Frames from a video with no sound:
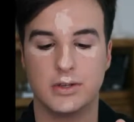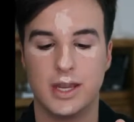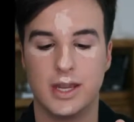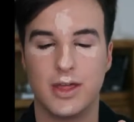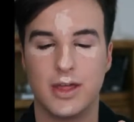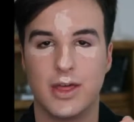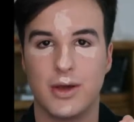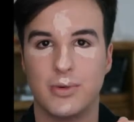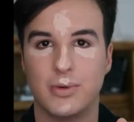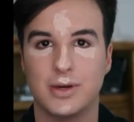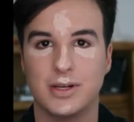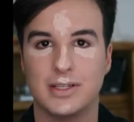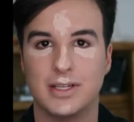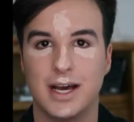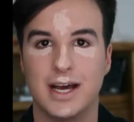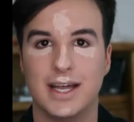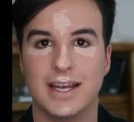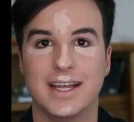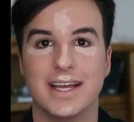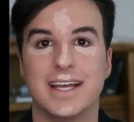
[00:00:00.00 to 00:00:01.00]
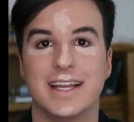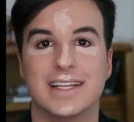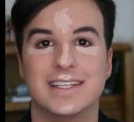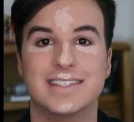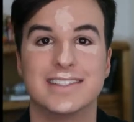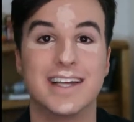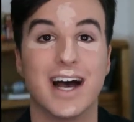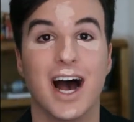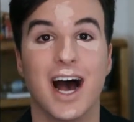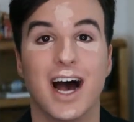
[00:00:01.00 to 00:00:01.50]
now that we're done, it
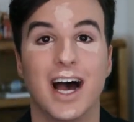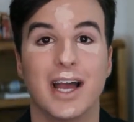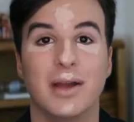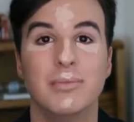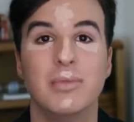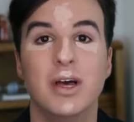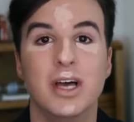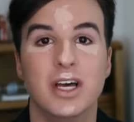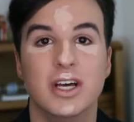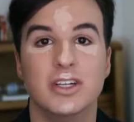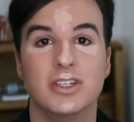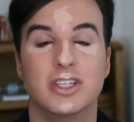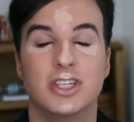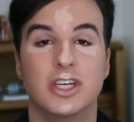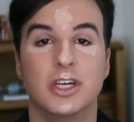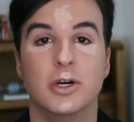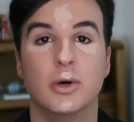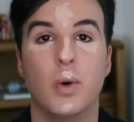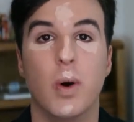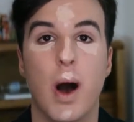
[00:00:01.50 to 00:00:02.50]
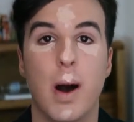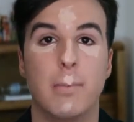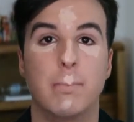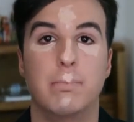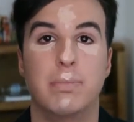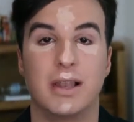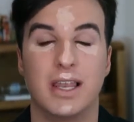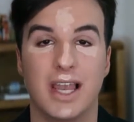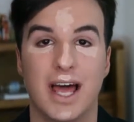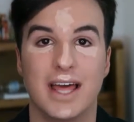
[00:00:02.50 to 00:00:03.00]
is time to
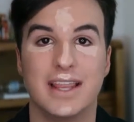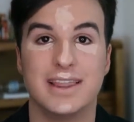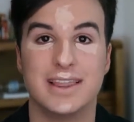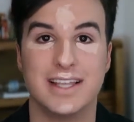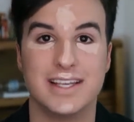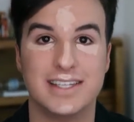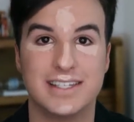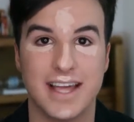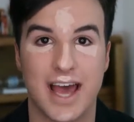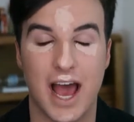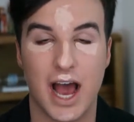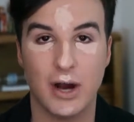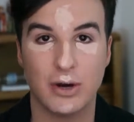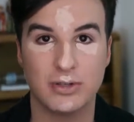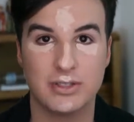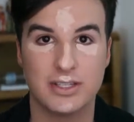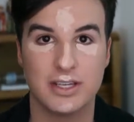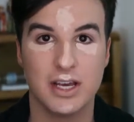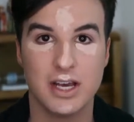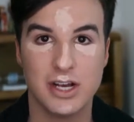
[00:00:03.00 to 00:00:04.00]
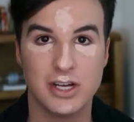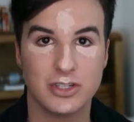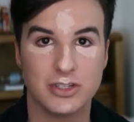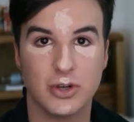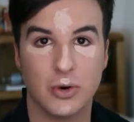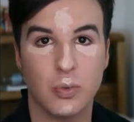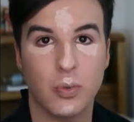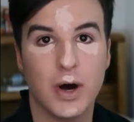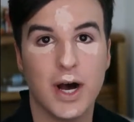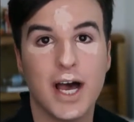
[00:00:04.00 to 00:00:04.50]
blend this out.
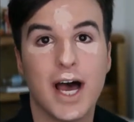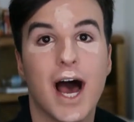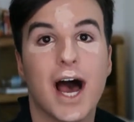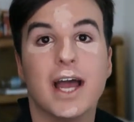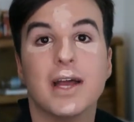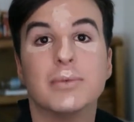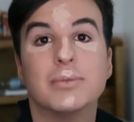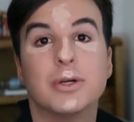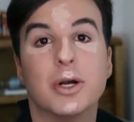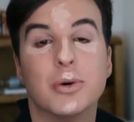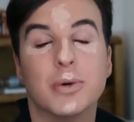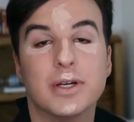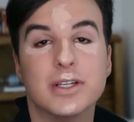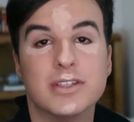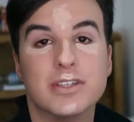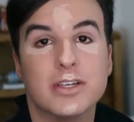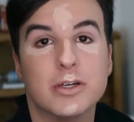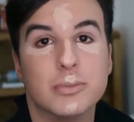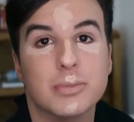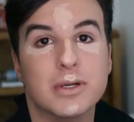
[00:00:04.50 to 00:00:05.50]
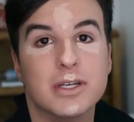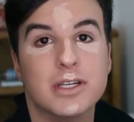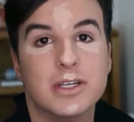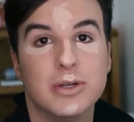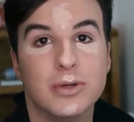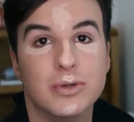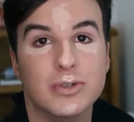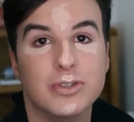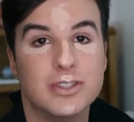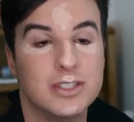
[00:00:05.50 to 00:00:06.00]
So what I'm going to be
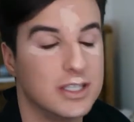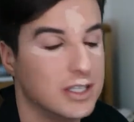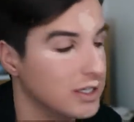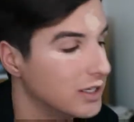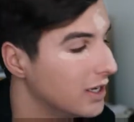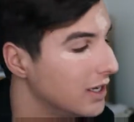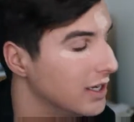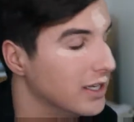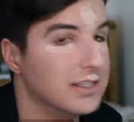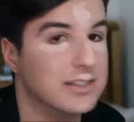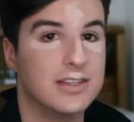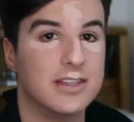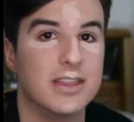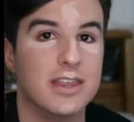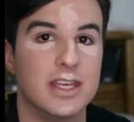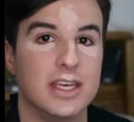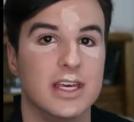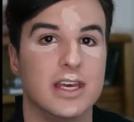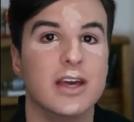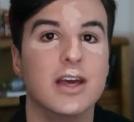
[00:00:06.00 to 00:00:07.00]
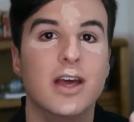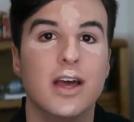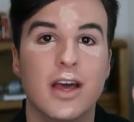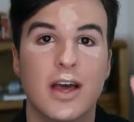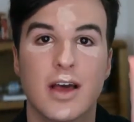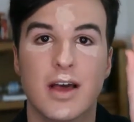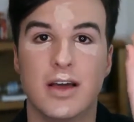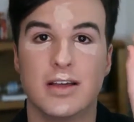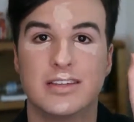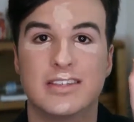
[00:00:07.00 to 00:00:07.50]
using is the
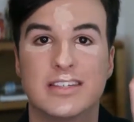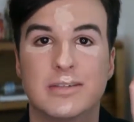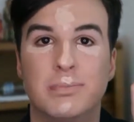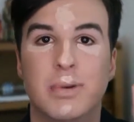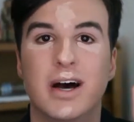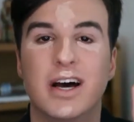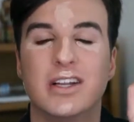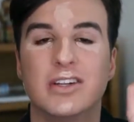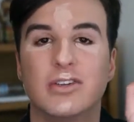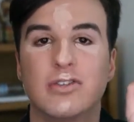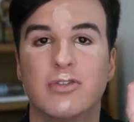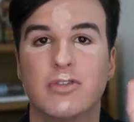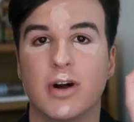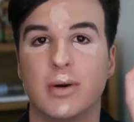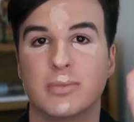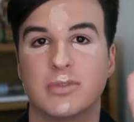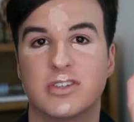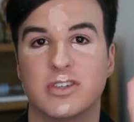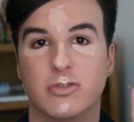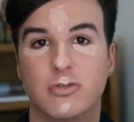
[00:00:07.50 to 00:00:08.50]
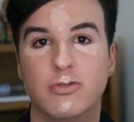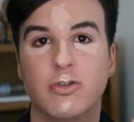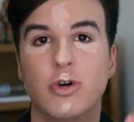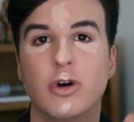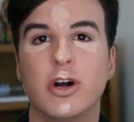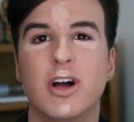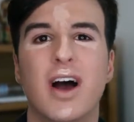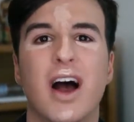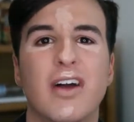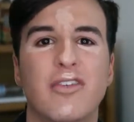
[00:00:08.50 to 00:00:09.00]
sponge from
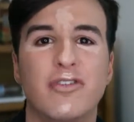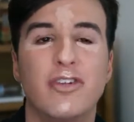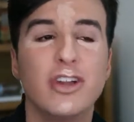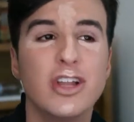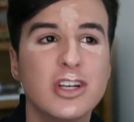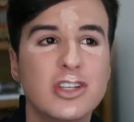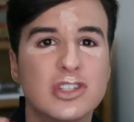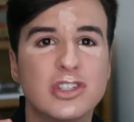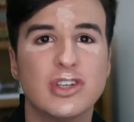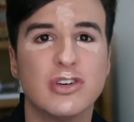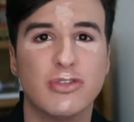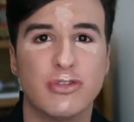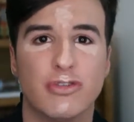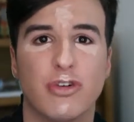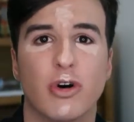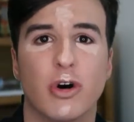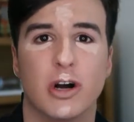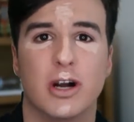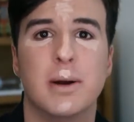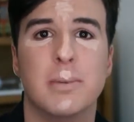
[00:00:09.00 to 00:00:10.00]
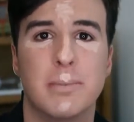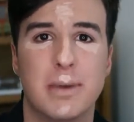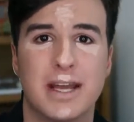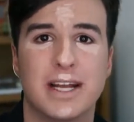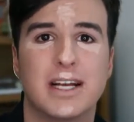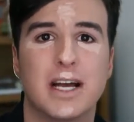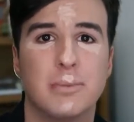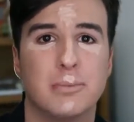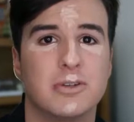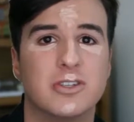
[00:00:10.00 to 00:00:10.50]
Sephora. I feel like Sephora
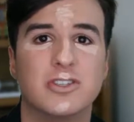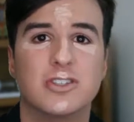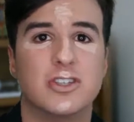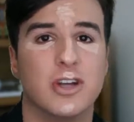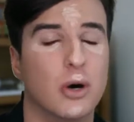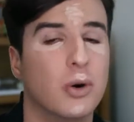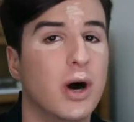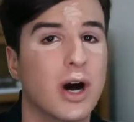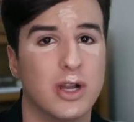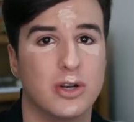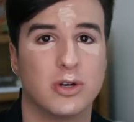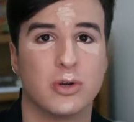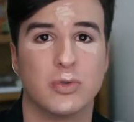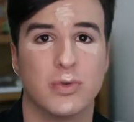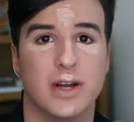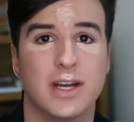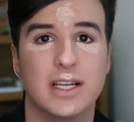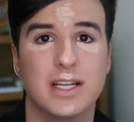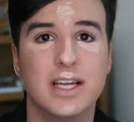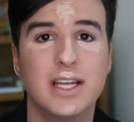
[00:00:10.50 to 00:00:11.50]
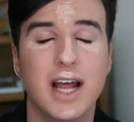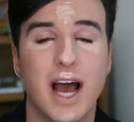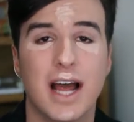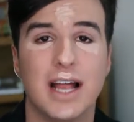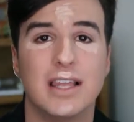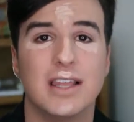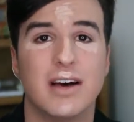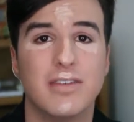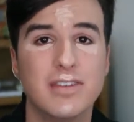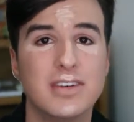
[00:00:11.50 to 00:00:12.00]
makeup is so underrated. I
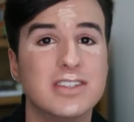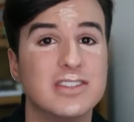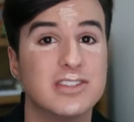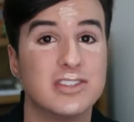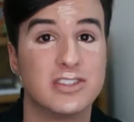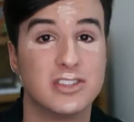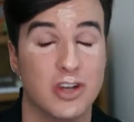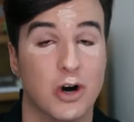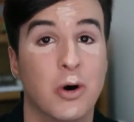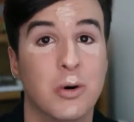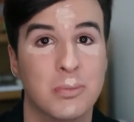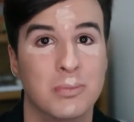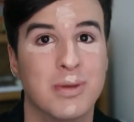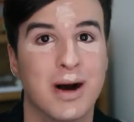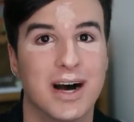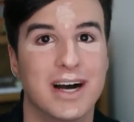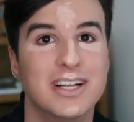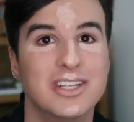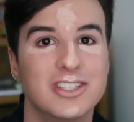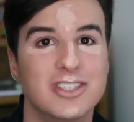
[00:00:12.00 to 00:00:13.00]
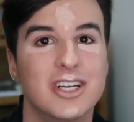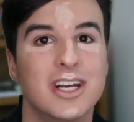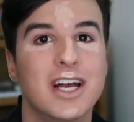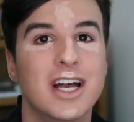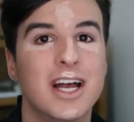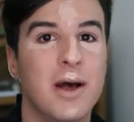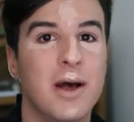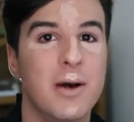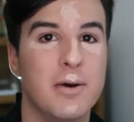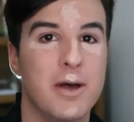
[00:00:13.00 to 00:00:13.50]
love it so much.
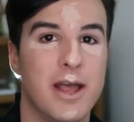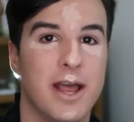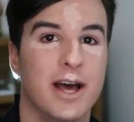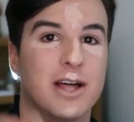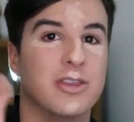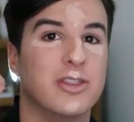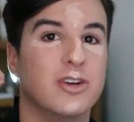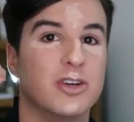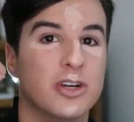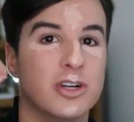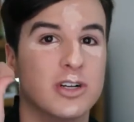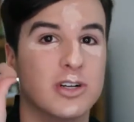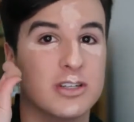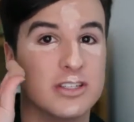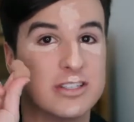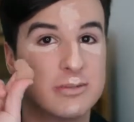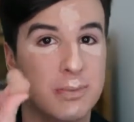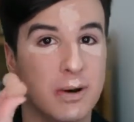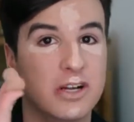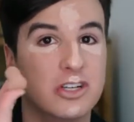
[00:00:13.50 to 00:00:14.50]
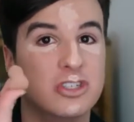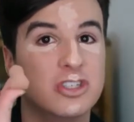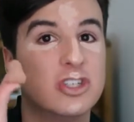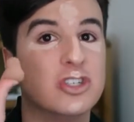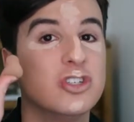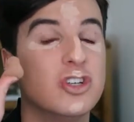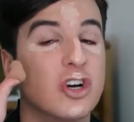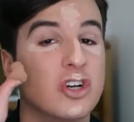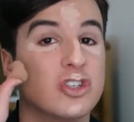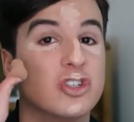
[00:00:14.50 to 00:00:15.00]
And their
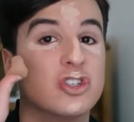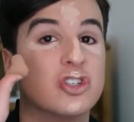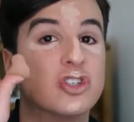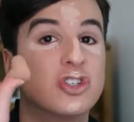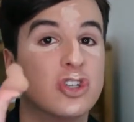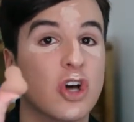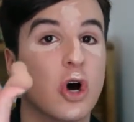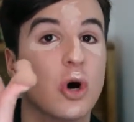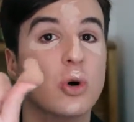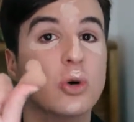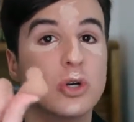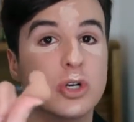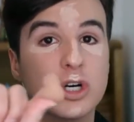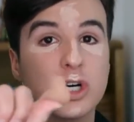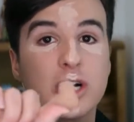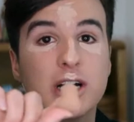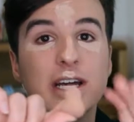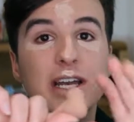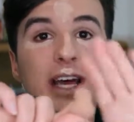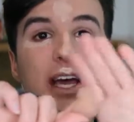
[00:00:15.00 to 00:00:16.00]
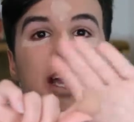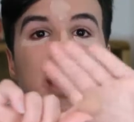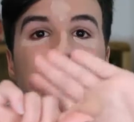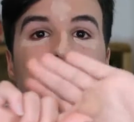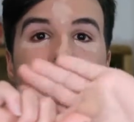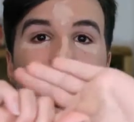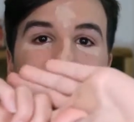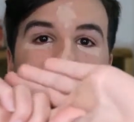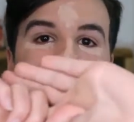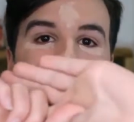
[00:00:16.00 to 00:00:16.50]
sponges are so good.
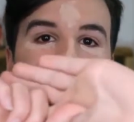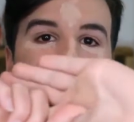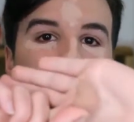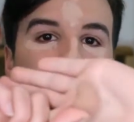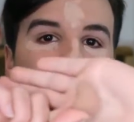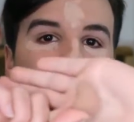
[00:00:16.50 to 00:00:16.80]
I can't